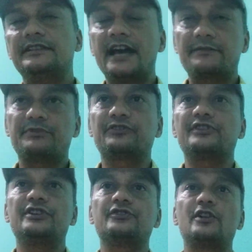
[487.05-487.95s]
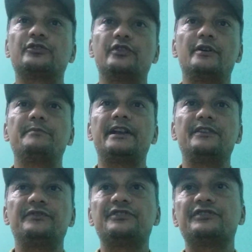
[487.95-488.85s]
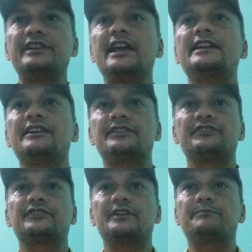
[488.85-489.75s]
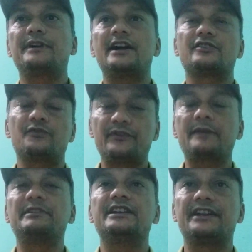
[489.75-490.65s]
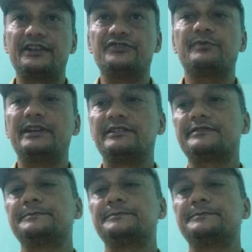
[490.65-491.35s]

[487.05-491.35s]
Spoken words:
that person is also a beneficiary and it is a part of family arrangement.